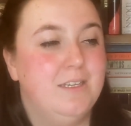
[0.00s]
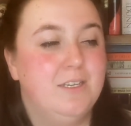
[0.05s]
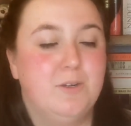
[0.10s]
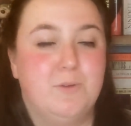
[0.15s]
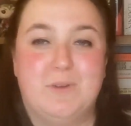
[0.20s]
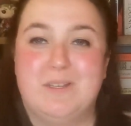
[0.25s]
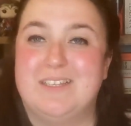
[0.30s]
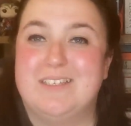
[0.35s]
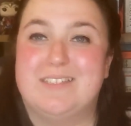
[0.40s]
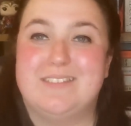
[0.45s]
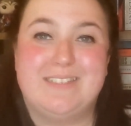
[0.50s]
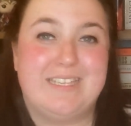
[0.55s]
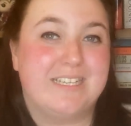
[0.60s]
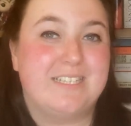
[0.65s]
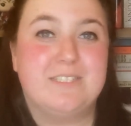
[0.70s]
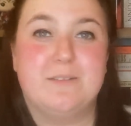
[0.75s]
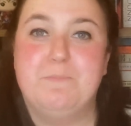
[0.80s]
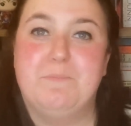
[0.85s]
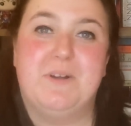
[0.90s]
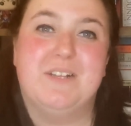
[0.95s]
When you stick
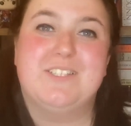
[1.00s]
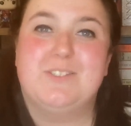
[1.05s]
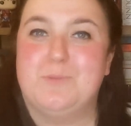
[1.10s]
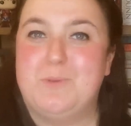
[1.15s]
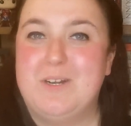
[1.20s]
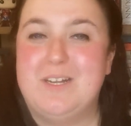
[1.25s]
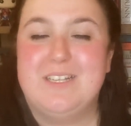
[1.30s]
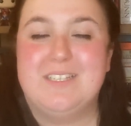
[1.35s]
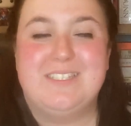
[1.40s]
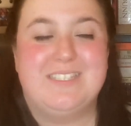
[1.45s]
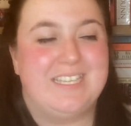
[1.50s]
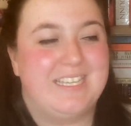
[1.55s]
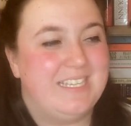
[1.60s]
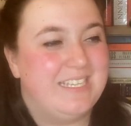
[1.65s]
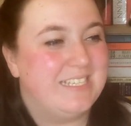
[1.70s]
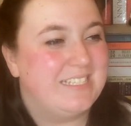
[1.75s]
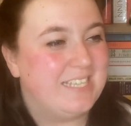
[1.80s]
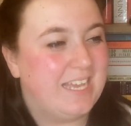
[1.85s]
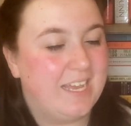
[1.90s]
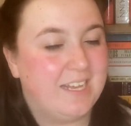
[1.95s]
some buzzwords in
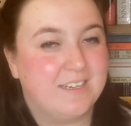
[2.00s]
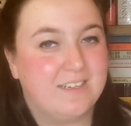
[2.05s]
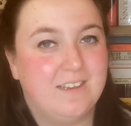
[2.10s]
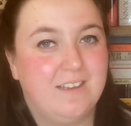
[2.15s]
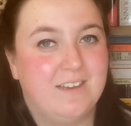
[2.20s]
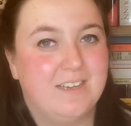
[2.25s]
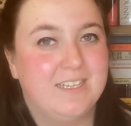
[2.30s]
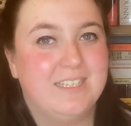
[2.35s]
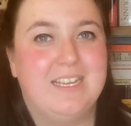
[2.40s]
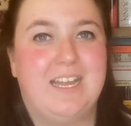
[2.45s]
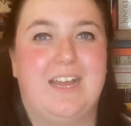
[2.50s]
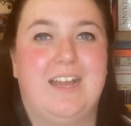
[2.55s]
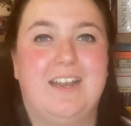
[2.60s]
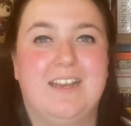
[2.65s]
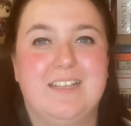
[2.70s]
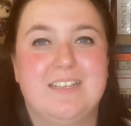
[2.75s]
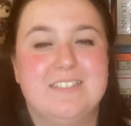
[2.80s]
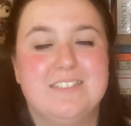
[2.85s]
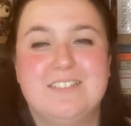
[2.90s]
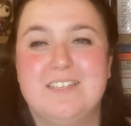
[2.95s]
a tagline
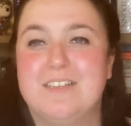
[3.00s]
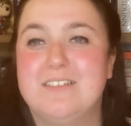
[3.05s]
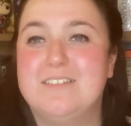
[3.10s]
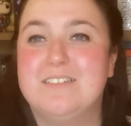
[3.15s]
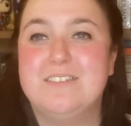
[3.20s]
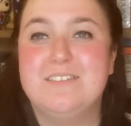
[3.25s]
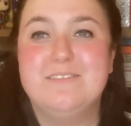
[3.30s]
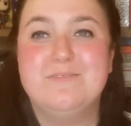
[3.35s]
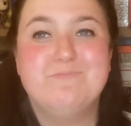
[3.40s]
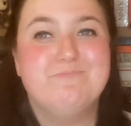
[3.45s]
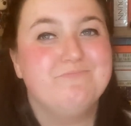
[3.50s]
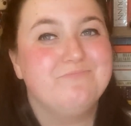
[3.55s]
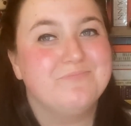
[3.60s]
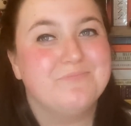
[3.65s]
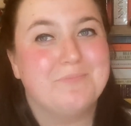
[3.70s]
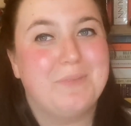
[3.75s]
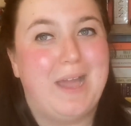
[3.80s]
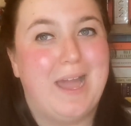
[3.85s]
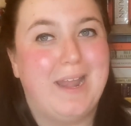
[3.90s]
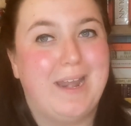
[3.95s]
and it doesn't
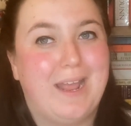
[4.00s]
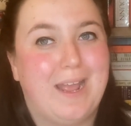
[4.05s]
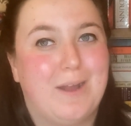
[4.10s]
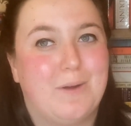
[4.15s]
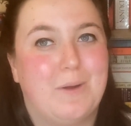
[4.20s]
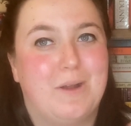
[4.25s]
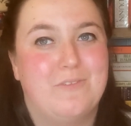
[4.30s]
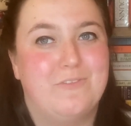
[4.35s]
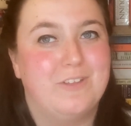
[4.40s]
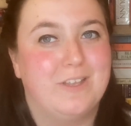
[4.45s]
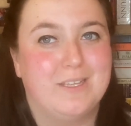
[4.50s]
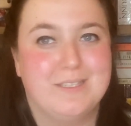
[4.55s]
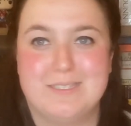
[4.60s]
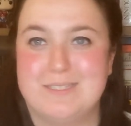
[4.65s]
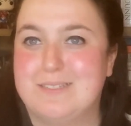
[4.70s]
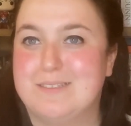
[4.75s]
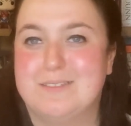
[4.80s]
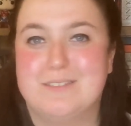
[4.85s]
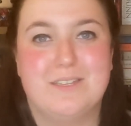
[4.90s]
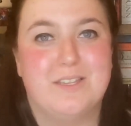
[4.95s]
pan out, I feel like
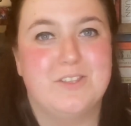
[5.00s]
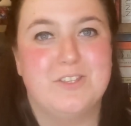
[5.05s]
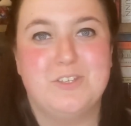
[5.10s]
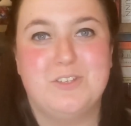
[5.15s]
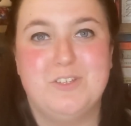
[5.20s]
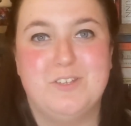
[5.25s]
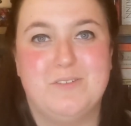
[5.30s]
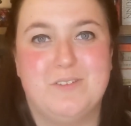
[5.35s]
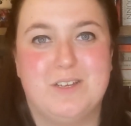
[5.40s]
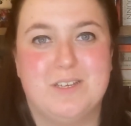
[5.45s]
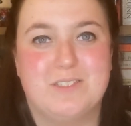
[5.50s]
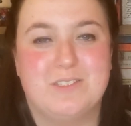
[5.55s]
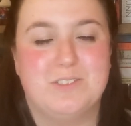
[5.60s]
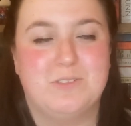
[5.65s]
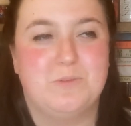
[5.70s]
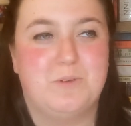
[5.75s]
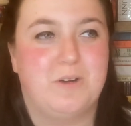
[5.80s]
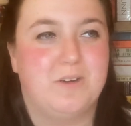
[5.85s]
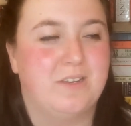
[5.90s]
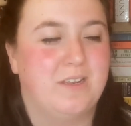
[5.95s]
this is another
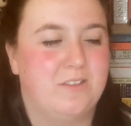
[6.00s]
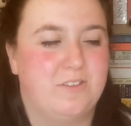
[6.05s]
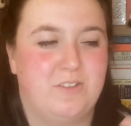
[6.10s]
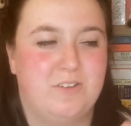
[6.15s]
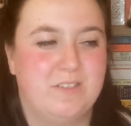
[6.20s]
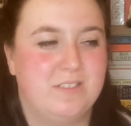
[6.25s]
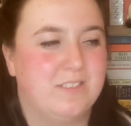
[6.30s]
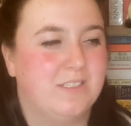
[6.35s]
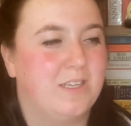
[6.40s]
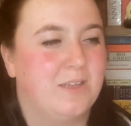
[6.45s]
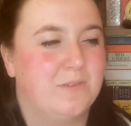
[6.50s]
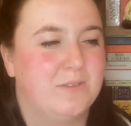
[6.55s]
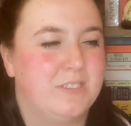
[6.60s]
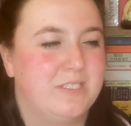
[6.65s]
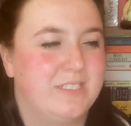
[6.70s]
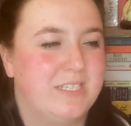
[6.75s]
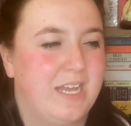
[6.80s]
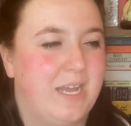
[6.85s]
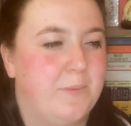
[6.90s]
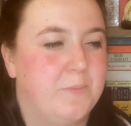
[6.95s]
universal one. I don't need to go into
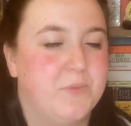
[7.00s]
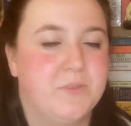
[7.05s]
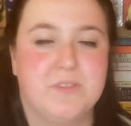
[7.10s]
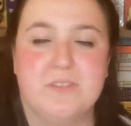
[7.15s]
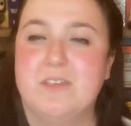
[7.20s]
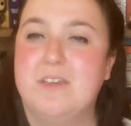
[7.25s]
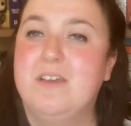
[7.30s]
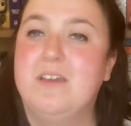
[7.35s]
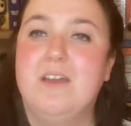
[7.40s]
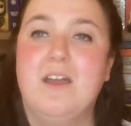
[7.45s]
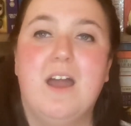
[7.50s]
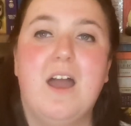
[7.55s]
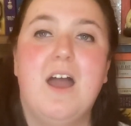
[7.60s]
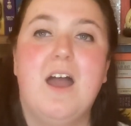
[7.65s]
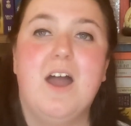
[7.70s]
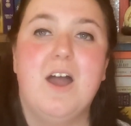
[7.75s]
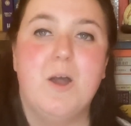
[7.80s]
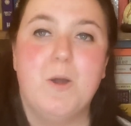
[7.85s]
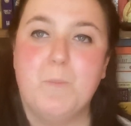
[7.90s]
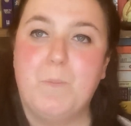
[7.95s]
depth,
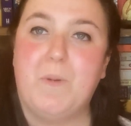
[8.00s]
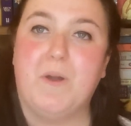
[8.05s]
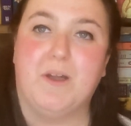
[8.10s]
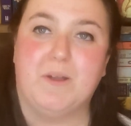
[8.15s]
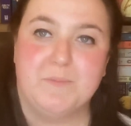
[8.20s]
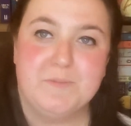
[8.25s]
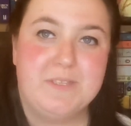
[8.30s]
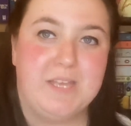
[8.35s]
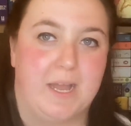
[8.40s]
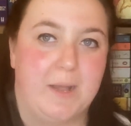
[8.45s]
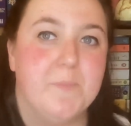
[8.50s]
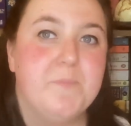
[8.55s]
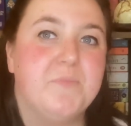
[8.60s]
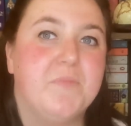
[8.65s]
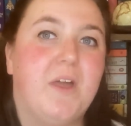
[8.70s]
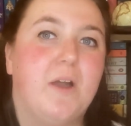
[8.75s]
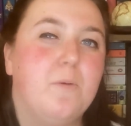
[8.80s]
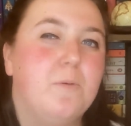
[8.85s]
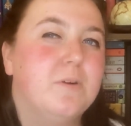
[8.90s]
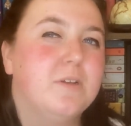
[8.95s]
but yeah,
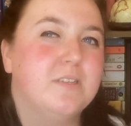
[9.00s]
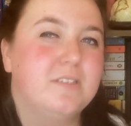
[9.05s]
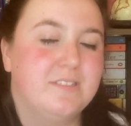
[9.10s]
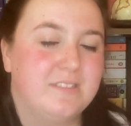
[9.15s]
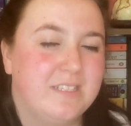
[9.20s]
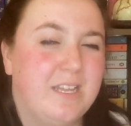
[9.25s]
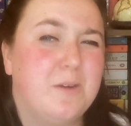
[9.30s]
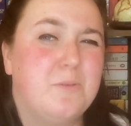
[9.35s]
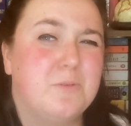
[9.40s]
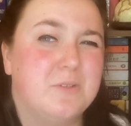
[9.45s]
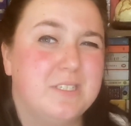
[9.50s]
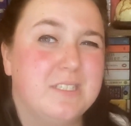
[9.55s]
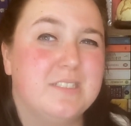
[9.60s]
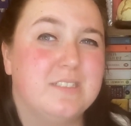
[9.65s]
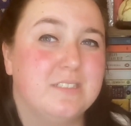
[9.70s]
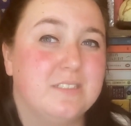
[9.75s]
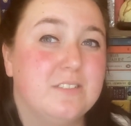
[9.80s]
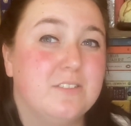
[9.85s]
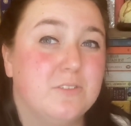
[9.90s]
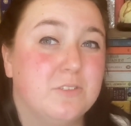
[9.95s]
that one is
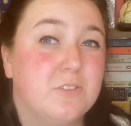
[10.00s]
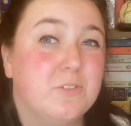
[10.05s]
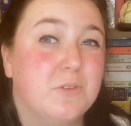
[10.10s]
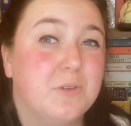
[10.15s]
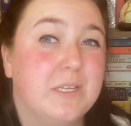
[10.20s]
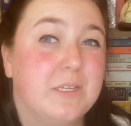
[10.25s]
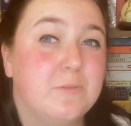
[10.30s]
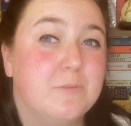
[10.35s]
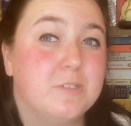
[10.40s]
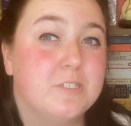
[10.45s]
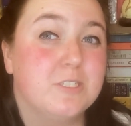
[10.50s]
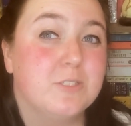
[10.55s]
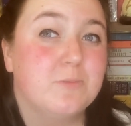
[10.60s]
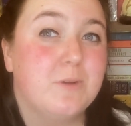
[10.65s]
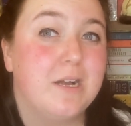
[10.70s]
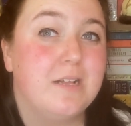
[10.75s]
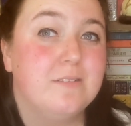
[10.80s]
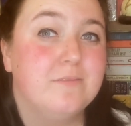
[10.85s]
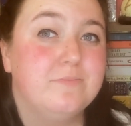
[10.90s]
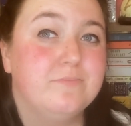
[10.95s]
an annoying one as
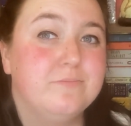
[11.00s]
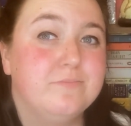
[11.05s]
well.